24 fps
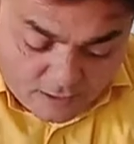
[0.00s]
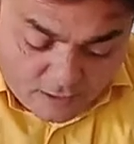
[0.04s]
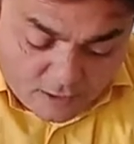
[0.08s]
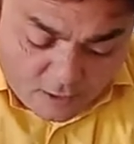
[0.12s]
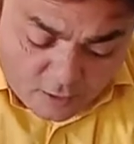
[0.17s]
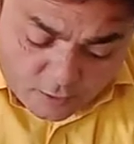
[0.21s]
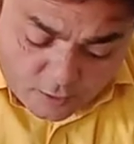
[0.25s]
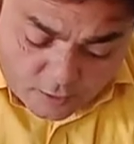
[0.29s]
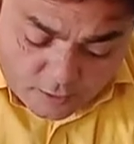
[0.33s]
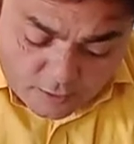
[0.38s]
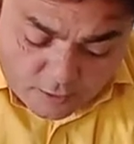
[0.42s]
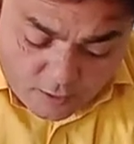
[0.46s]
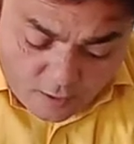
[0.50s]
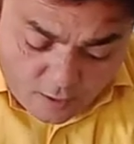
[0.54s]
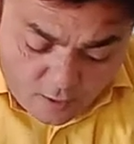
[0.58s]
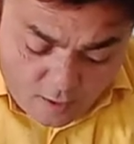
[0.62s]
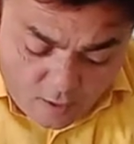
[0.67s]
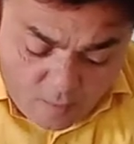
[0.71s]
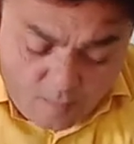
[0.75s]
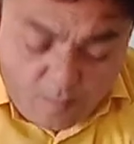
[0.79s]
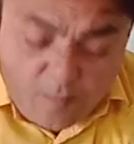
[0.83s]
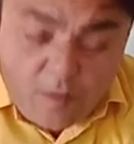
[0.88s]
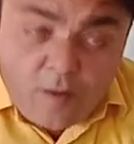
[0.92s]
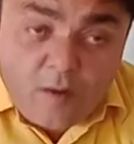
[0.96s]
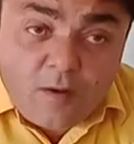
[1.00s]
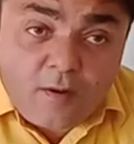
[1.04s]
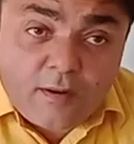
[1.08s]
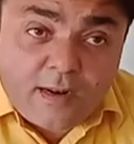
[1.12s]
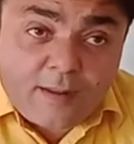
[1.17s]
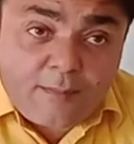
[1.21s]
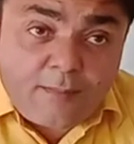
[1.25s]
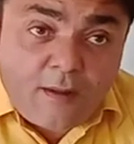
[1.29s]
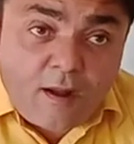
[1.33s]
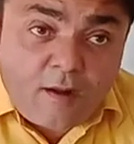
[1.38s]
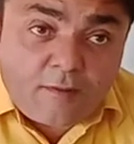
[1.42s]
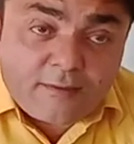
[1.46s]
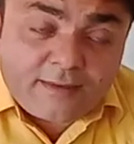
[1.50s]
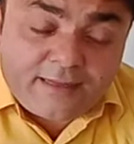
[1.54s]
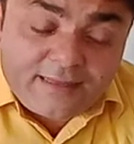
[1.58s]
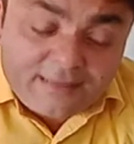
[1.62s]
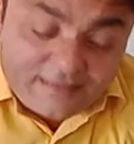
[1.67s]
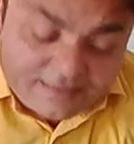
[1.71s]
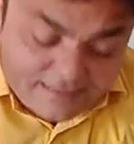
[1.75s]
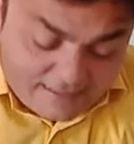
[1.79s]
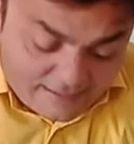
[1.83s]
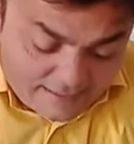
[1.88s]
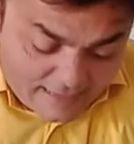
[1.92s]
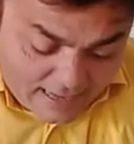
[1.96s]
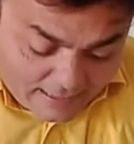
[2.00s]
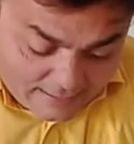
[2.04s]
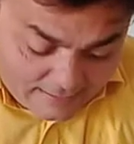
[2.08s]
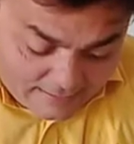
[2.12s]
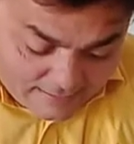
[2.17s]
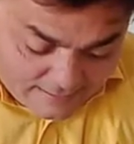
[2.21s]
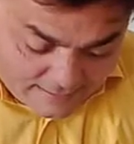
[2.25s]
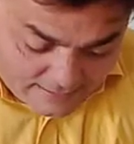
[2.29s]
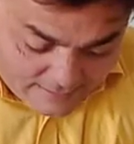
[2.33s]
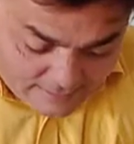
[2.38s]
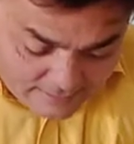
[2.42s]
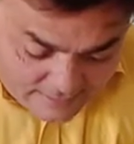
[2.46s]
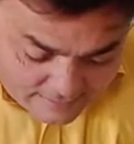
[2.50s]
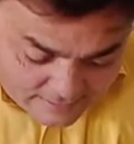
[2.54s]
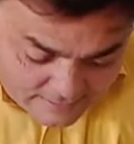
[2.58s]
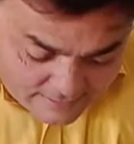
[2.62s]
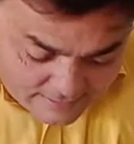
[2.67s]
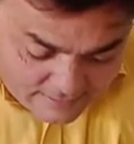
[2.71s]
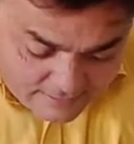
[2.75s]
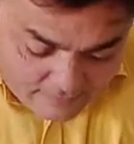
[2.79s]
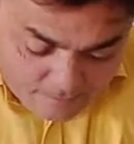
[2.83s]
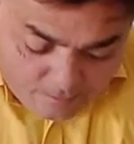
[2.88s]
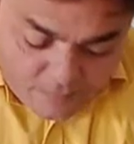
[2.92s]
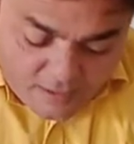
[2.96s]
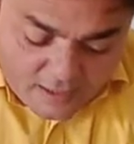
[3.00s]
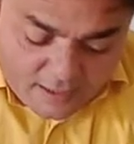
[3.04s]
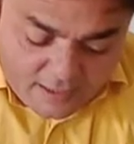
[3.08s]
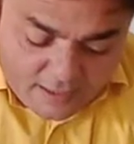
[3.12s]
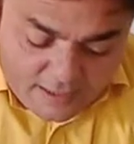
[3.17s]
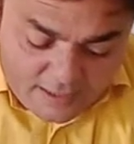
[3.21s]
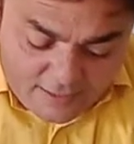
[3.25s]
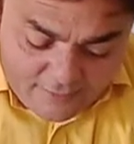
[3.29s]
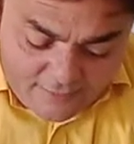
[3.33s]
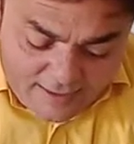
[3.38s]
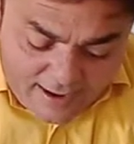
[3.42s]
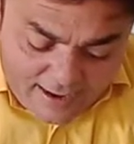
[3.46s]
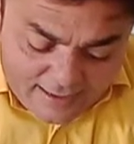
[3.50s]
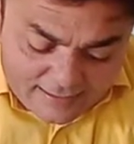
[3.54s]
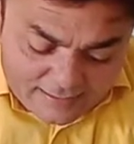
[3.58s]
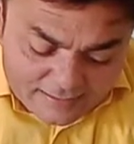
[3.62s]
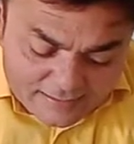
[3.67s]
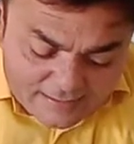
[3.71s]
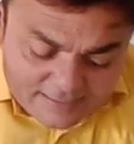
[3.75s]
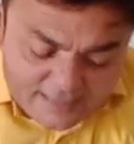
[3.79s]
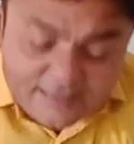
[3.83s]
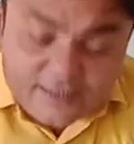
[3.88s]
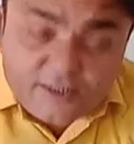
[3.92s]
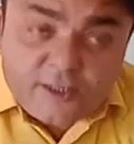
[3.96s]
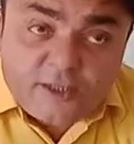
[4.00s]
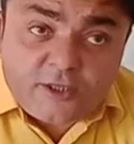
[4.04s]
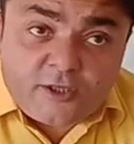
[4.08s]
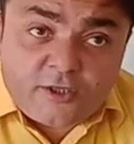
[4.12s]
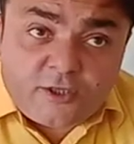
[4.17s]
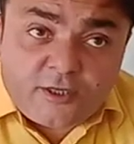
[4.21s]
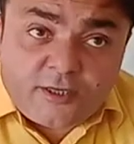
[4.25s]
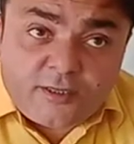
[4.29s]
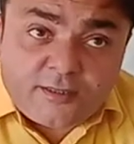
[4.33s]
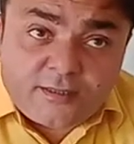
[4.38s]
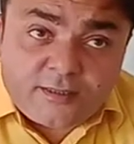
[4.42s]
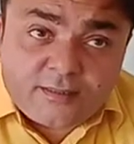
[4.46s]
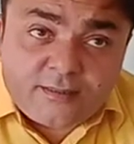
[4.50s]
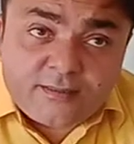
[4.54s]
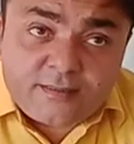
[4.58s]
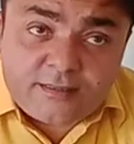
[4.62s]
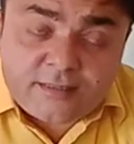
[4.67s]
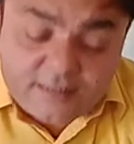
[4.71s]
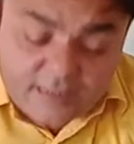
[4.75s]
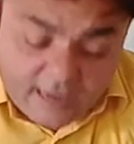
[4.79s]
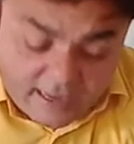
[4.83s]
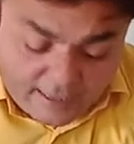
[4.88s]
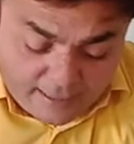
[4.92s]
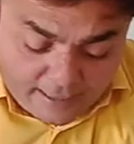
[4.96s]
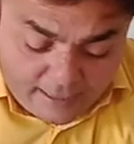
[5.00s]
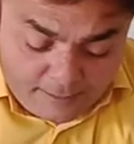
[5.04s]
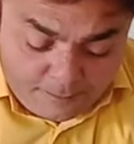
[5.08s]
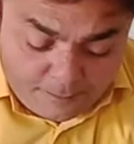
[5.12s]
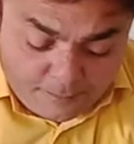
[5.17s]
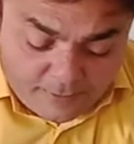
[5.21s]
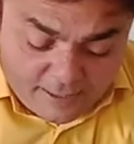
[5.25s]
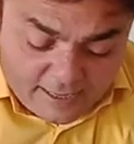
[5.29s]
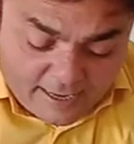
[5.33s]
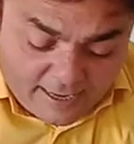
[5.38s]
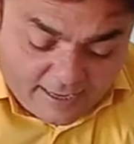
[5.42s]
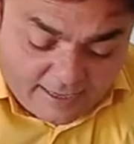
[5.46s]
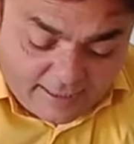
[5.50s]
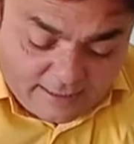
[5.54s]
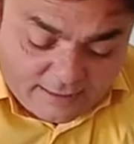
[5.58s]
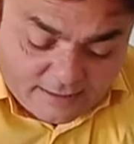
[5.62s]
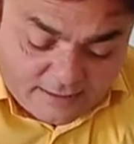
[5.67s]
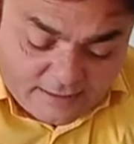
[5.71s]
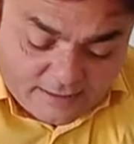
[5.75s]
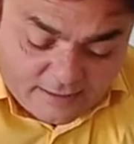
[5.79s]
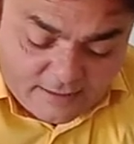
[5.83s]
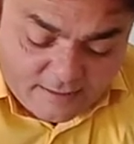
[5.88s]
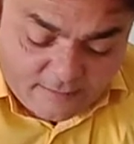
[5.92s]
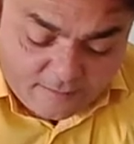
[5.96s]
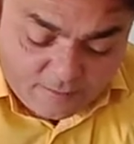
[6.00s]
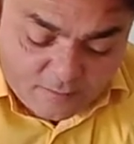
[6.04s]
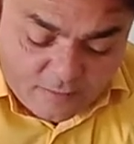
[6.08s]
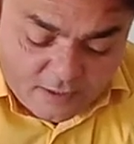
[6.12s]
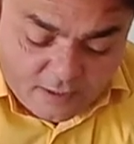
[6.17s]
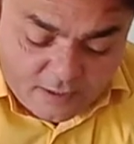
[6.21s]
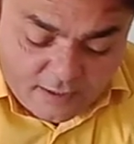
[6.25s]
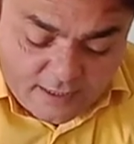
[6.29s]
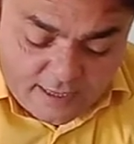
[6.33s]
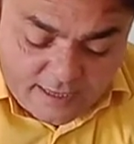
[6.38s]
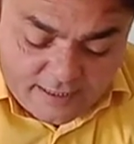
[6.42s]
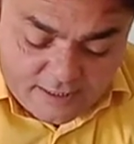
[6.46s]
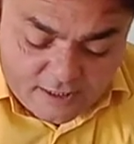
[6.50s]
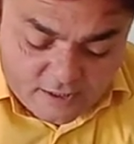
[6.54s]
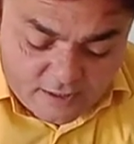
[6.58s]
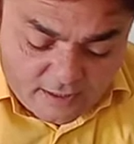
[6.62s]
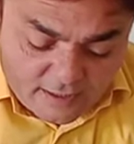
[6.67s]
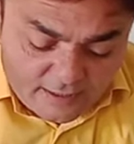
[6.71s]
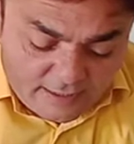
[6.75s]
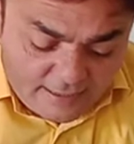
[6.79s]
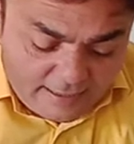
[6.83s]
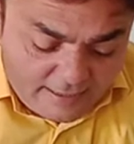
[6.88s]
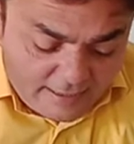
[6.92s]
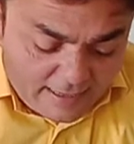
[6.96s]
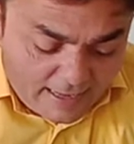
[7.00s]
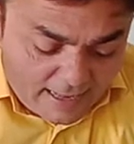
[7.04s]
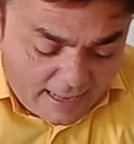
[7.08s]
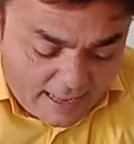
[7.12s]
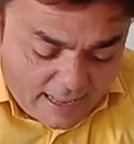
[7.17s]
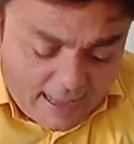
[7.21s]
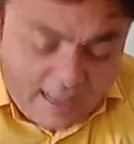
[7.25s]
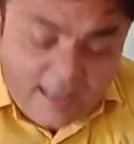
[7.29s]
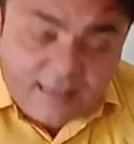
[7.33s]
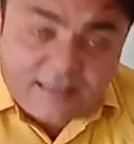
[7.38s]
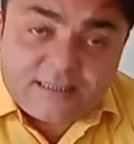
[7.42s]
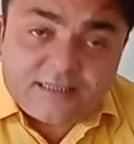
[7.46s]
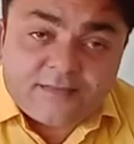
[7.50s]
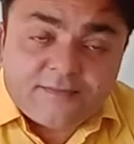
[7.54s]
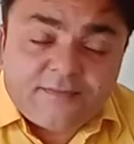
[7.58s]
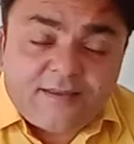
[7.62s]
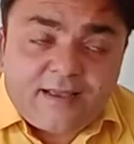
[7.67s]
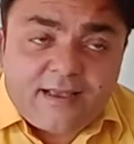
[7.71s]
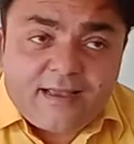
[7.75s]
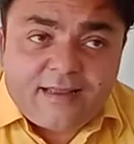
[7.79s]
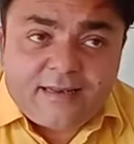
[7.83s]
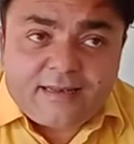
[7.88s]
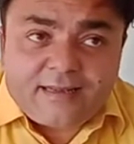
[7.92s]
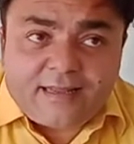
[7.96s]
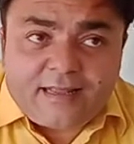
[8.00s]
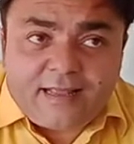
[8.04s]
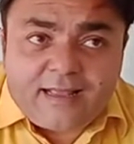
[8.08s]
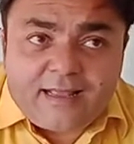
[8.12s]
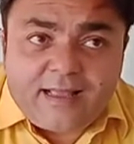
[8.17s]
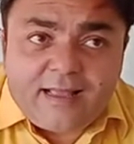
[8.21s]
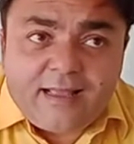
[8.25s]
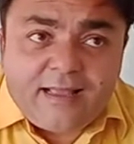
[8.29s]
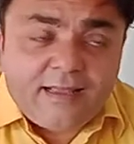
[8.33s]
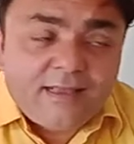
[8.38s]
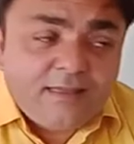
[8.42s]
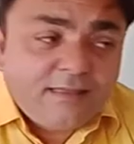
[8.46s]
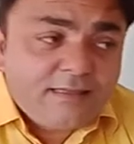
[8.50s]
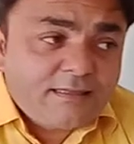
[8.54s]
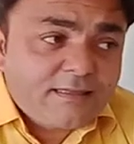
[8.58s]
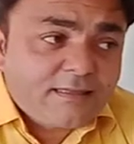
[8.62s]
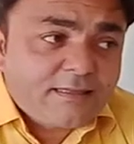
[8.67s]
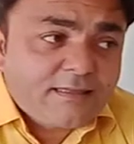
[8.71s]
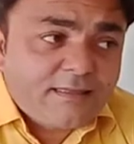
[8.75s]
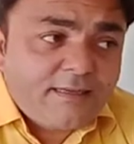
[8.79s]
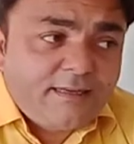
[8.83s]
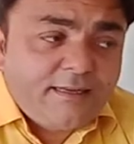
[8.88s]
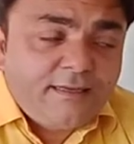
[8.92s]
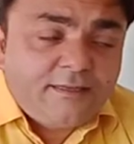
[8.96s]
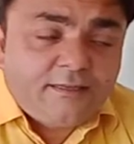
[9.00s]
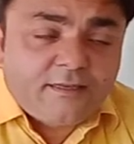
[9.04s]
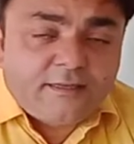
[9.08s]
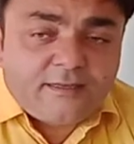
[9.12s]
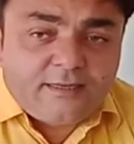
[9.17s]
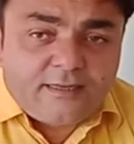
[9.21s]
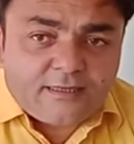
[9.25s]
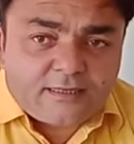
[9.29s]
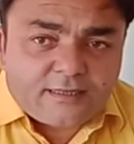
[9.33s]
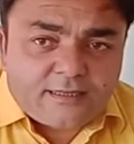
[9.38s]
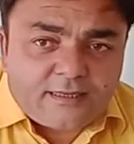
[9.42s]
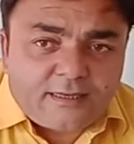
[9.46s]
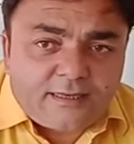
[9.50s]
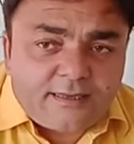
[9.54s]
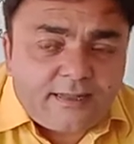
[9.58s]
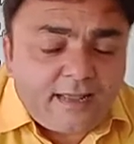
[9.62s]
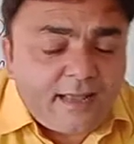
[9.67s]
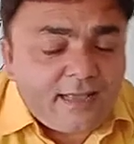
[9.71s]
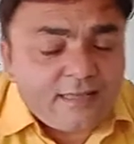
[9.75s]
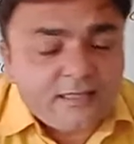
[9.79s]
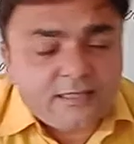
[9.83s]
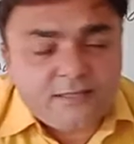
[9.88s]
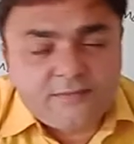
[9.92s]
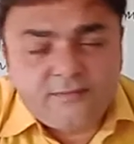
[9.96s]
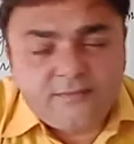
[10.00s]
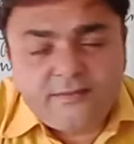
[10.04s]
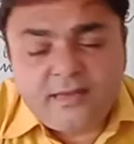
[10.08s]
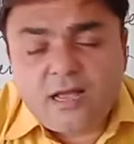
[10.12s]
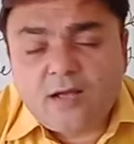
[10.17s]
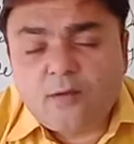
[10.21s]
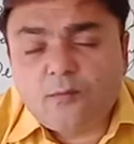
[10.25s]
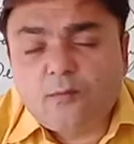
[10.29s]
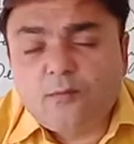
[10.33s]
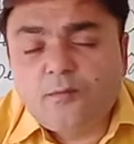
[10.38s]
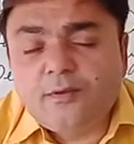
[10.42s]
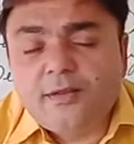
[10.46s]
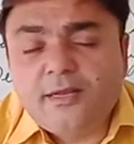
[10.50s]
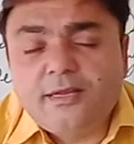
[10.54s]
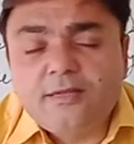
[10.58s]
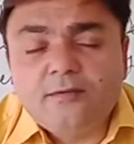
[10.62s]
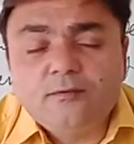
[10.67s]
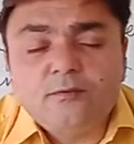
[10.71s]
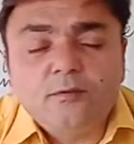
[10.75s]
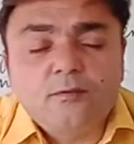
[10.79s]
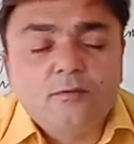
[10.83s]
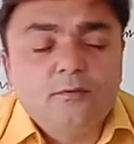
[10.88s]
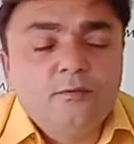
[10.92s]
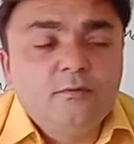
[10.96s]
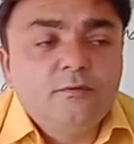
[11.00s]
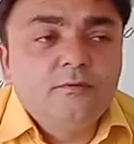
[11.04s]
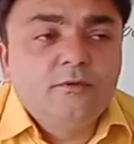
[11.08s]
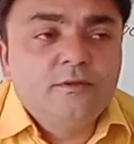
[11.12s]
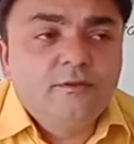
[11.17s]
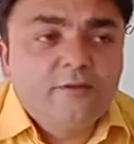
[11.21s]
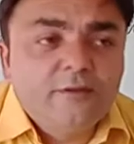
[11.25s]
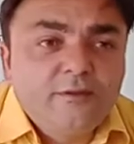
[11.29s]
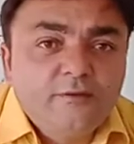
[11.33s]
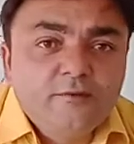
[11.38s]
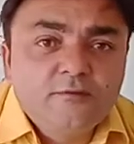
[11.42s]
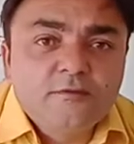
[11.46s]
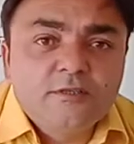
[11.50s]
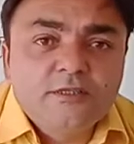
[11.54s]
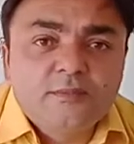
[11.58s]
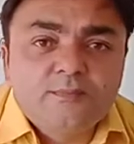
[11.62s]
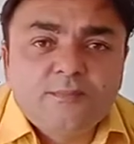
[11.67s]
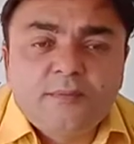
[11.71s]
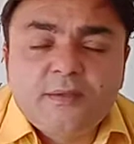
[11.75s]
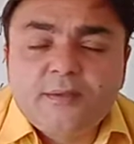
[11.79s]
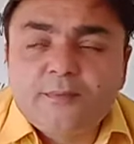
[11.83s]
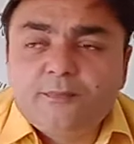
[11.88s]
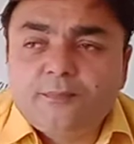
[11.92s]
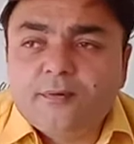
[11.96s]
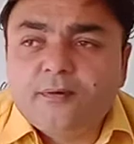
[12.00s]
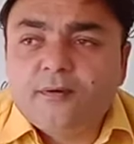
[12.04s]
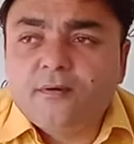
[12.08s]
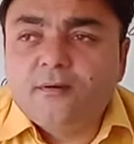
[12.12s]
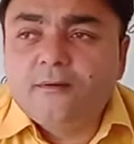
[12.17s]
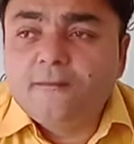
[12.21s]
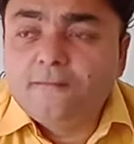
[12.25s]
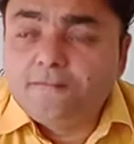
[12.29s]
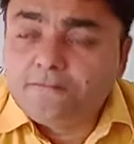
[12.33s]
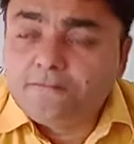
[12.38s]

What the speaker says: to know more about incidences, events and situations taking place nationally as well as internationally. As we are going through the newspaper,